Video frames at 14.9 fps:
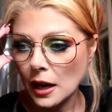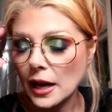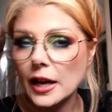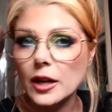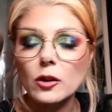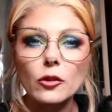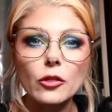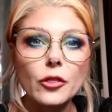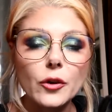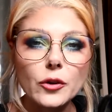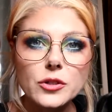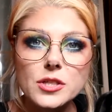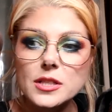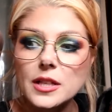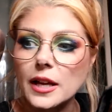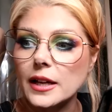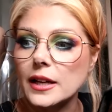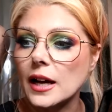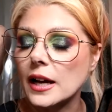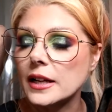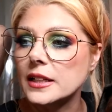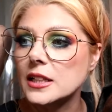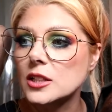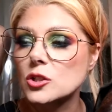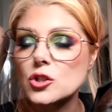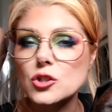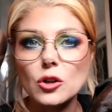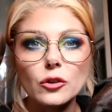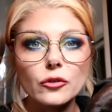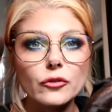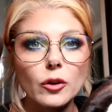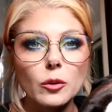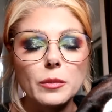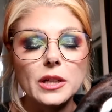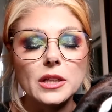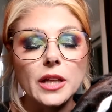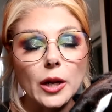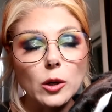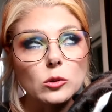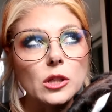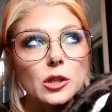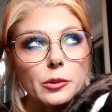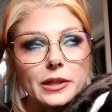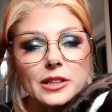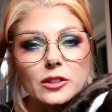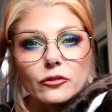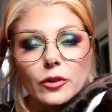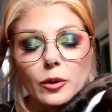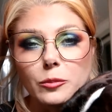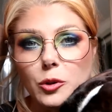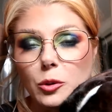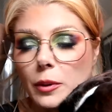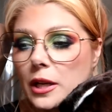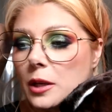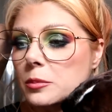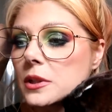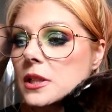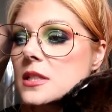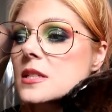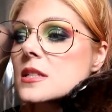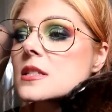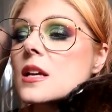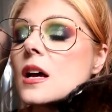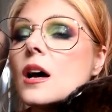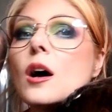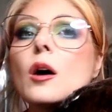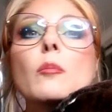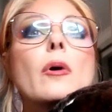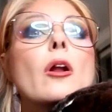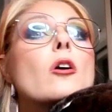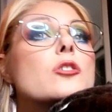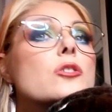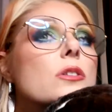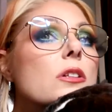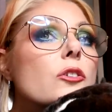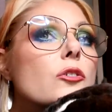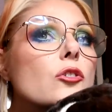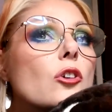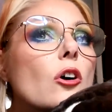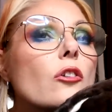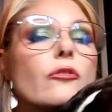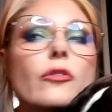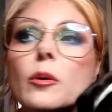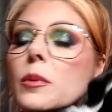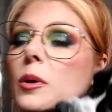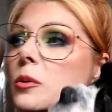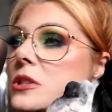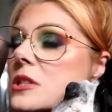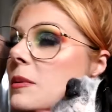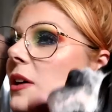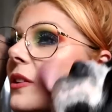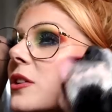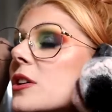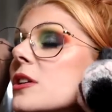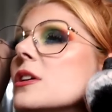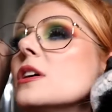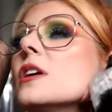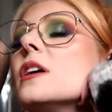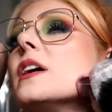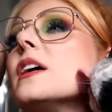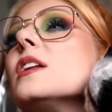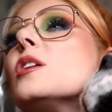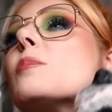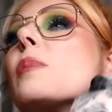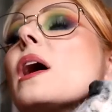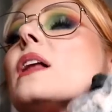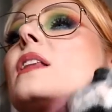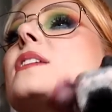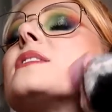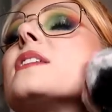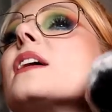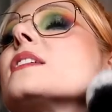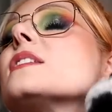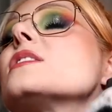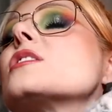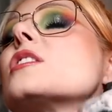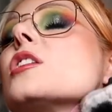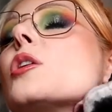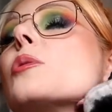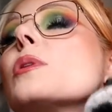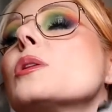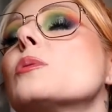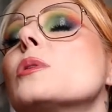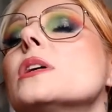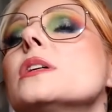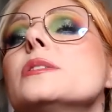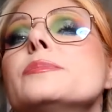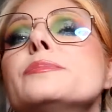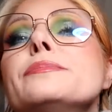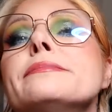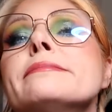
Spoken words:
And on Thursday, I need to start filming. Not only do I need to film new makeup releases, but I also need to start filming with some other indie palettes like this Cleona one.